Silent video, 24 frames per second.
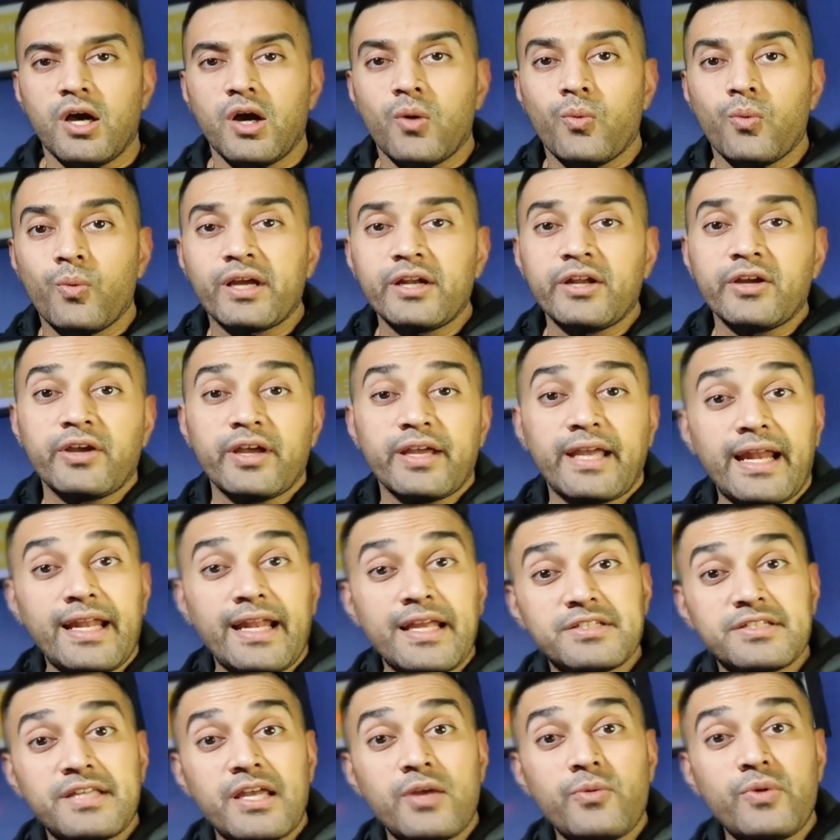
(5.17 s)
We're going to go get in
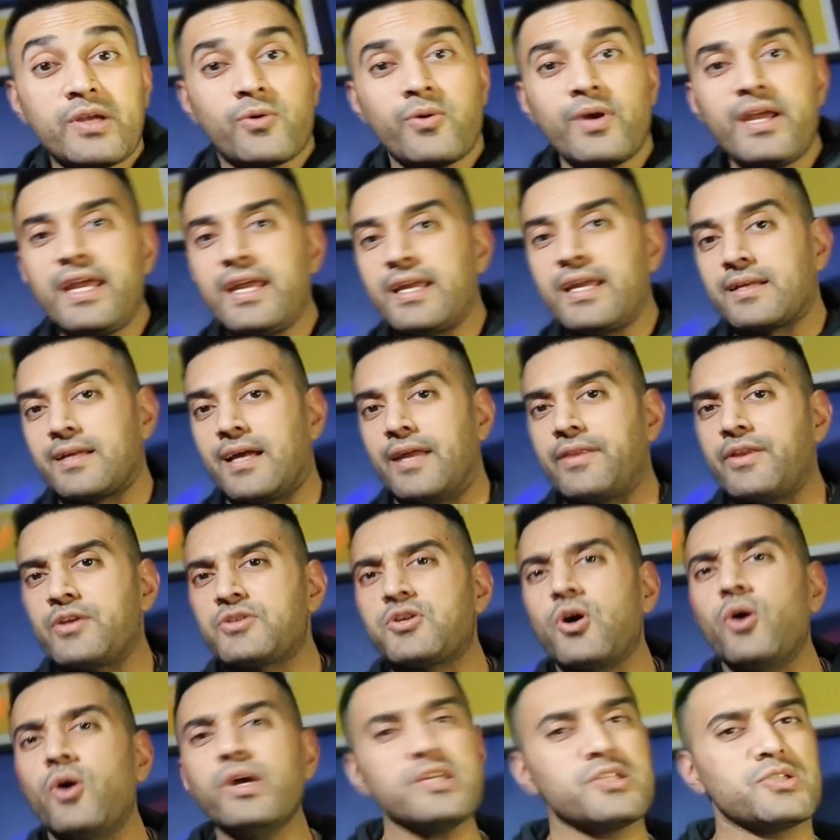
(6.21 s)
today with Queen, and the
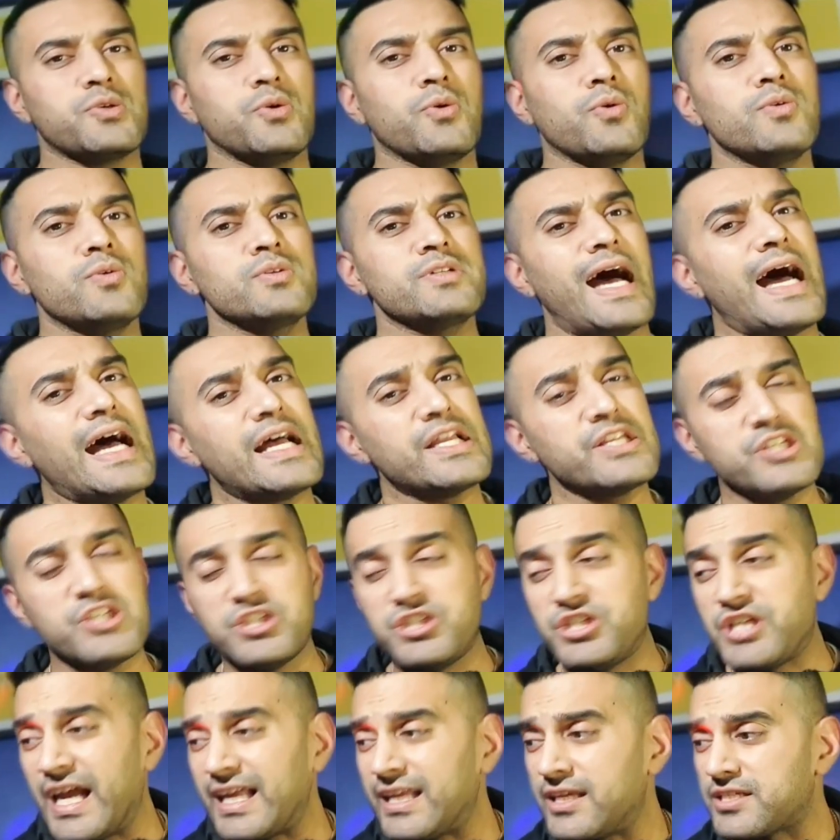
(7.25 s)
song is called
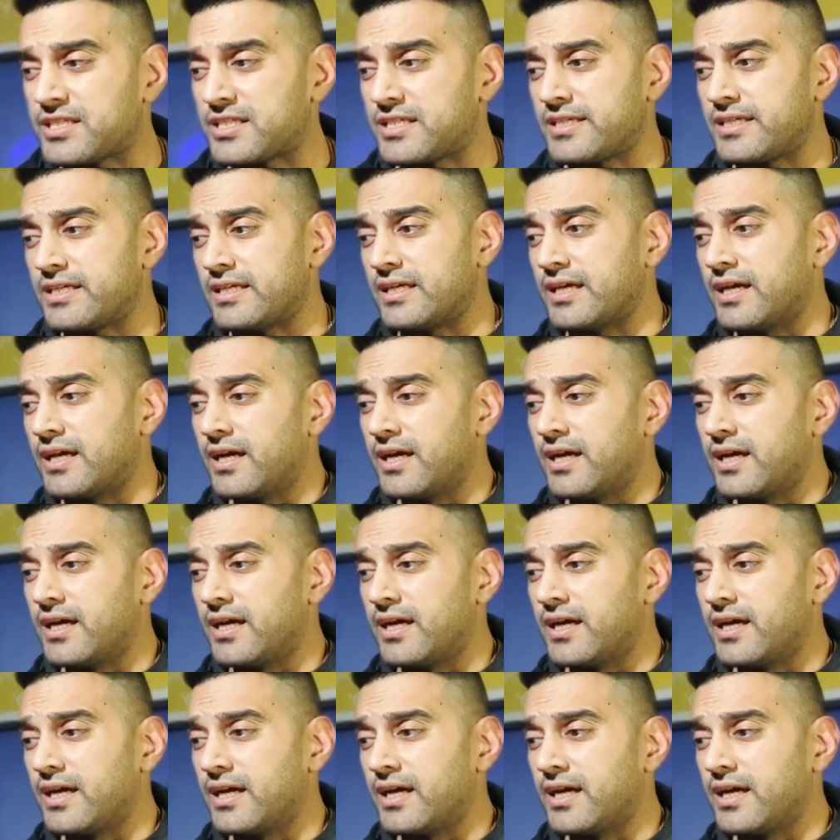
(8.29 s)
Jealousy.